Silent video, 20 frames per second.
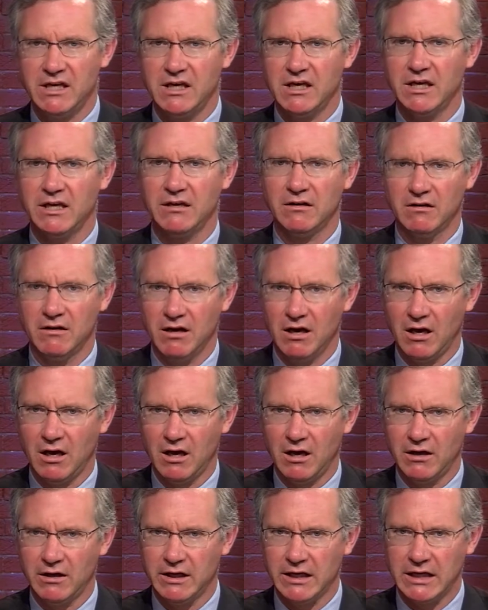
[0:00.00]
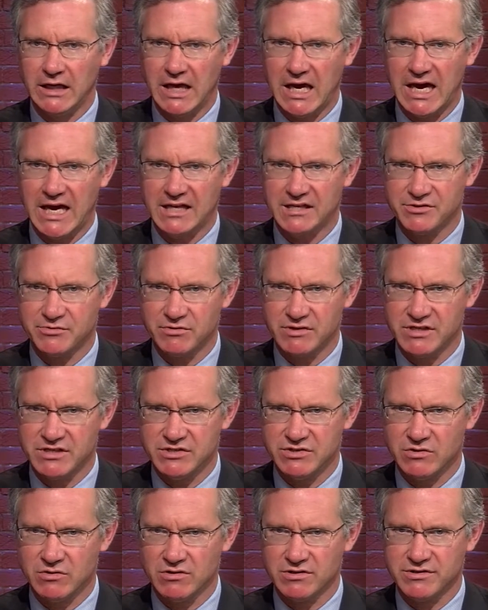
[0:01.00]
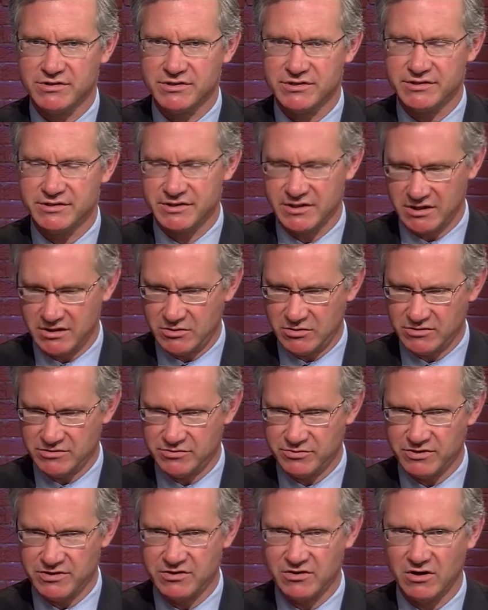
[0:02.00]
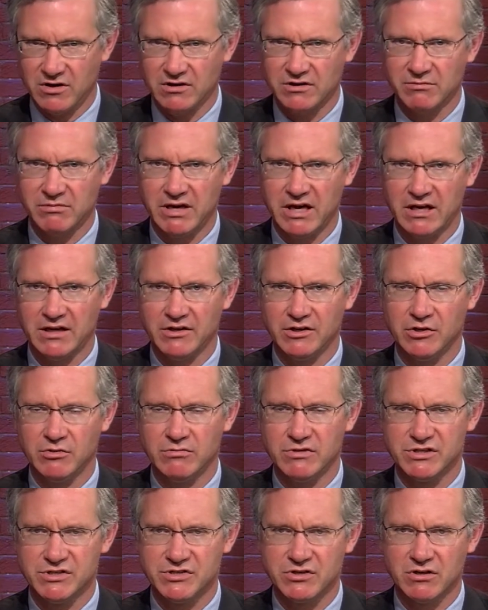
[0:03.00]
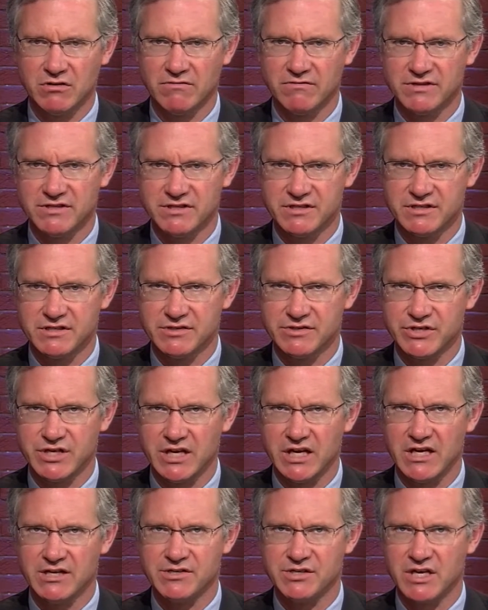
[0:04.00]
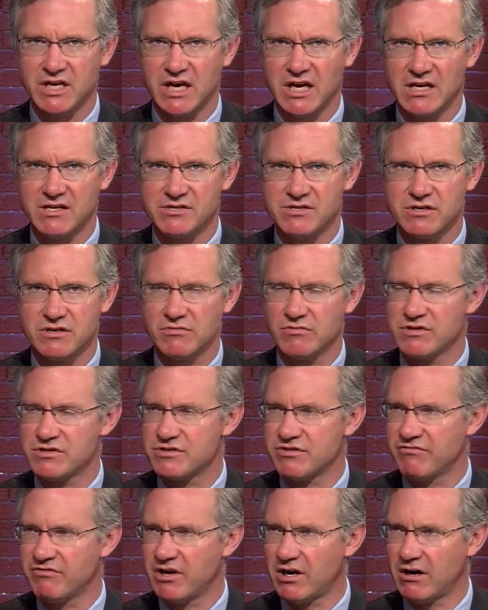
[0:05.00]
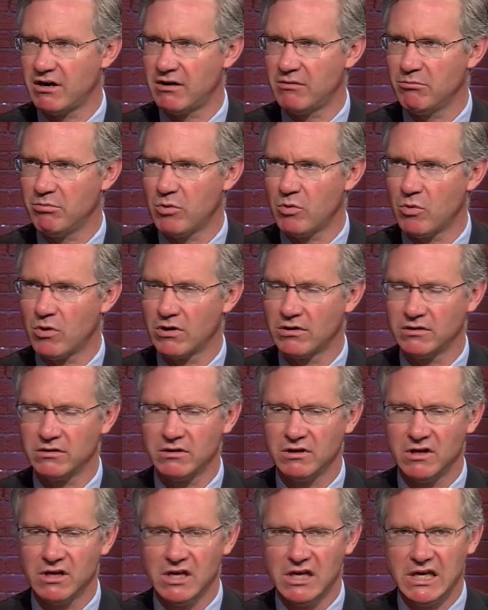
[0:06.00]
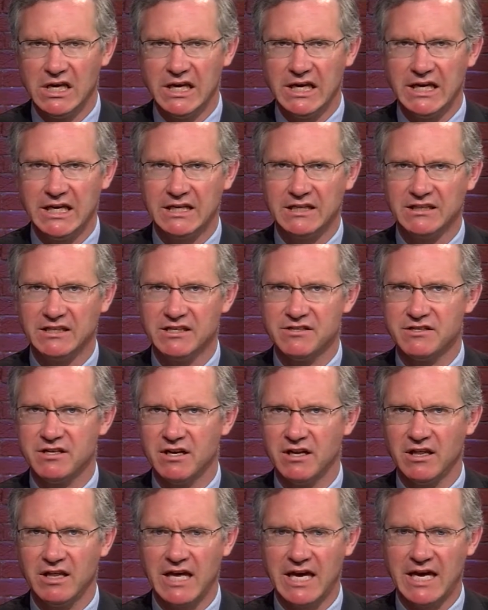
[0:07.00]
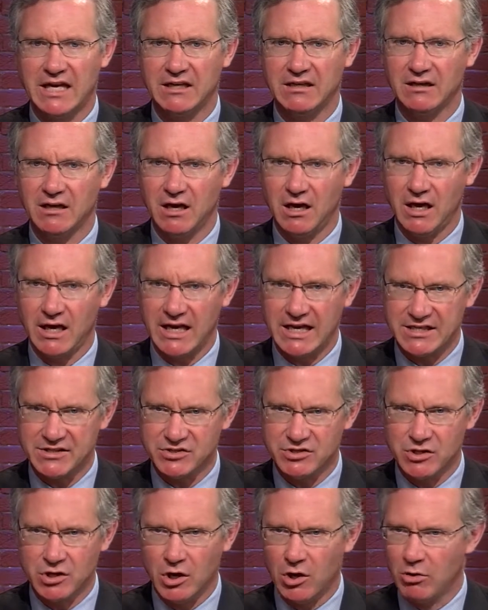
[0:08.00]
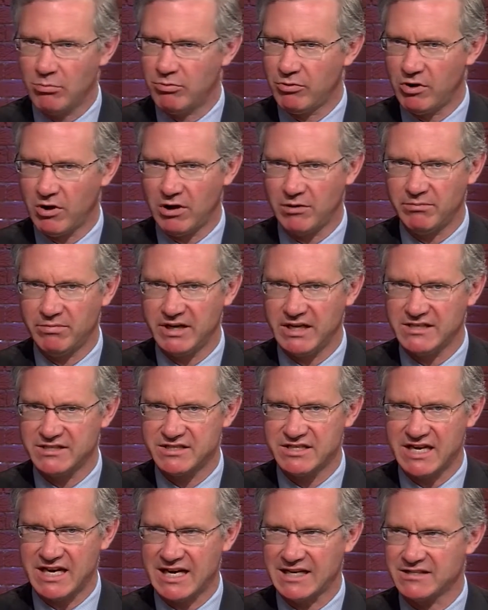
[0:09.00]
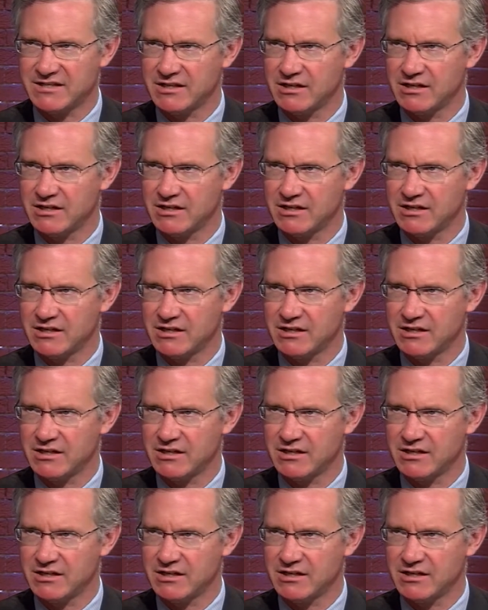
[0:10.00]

it adds resources. Of course, we talked about in human services and education, which are very important. In addition to that, has no broad-based tax